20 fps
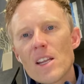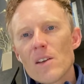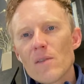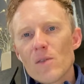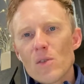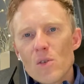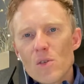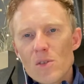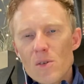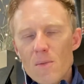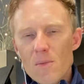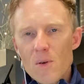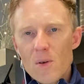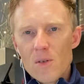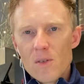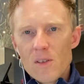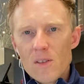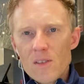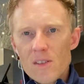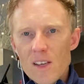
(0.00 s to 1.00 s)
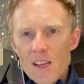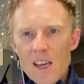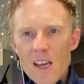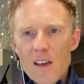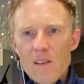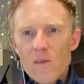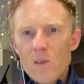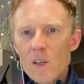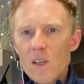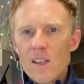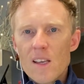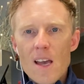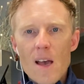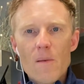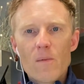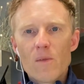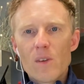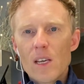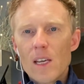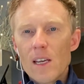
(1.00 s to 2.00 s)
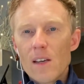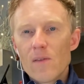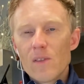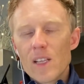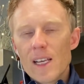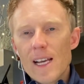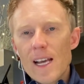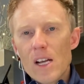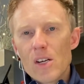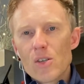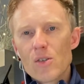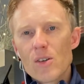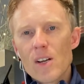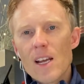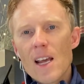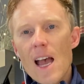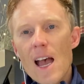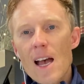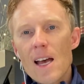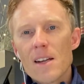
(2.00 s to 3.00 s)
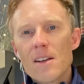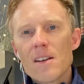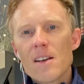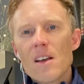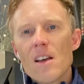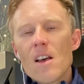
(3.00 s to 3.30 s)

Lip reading: of those components, the KV, the MV, even the gantry head.